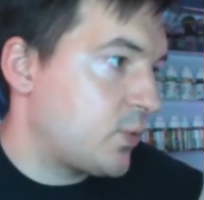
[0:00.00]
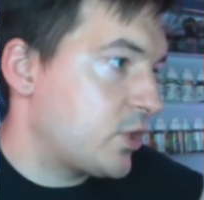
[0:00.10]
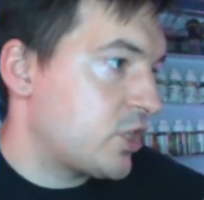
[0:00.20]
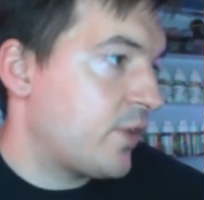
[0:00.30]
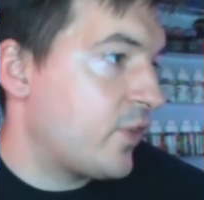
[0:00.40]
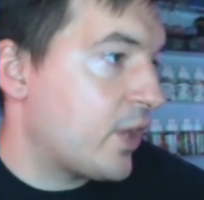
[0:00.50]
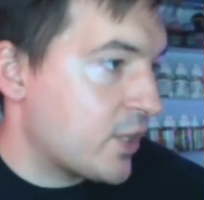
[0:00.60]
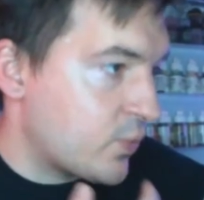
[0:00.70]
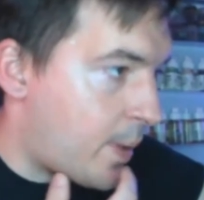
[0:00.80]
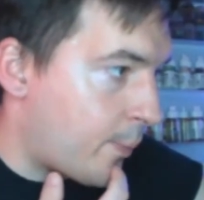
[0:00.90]
which, if you
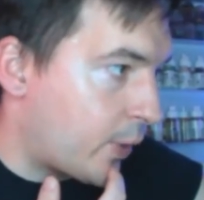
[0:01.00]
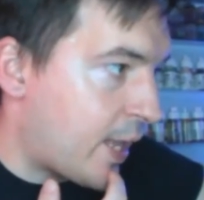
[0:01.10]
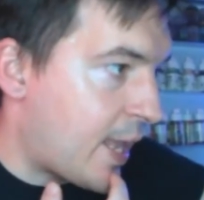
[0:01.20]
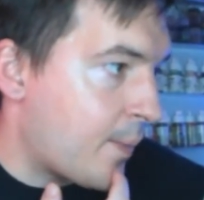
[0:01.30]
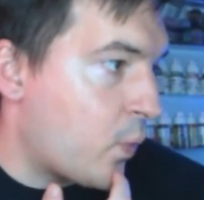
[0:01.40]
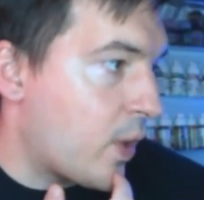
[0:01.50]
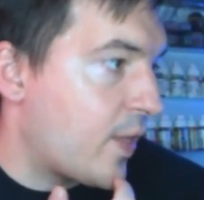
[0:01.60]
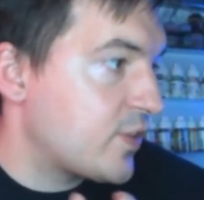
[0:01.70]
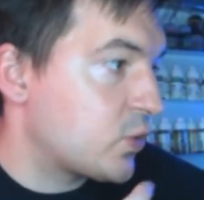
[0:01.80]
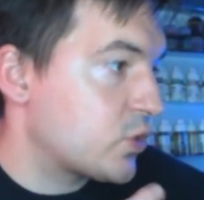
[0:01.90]
guys remember, came
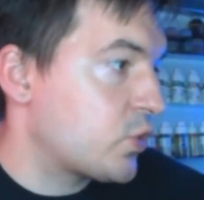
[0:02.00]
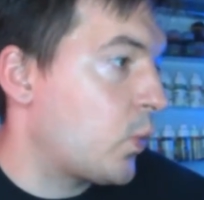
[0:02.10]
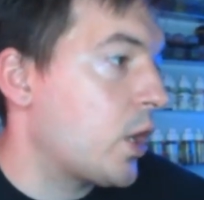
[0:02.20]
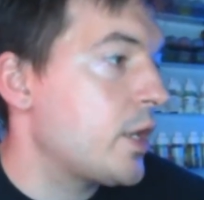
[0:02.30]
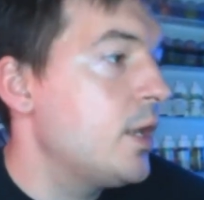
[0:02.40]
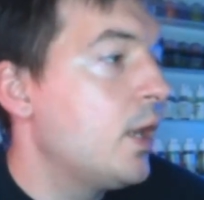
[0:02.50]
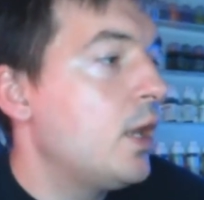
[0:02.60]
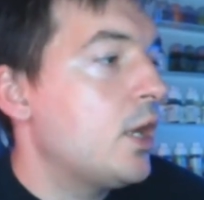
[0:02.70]
with Sorcerer 1,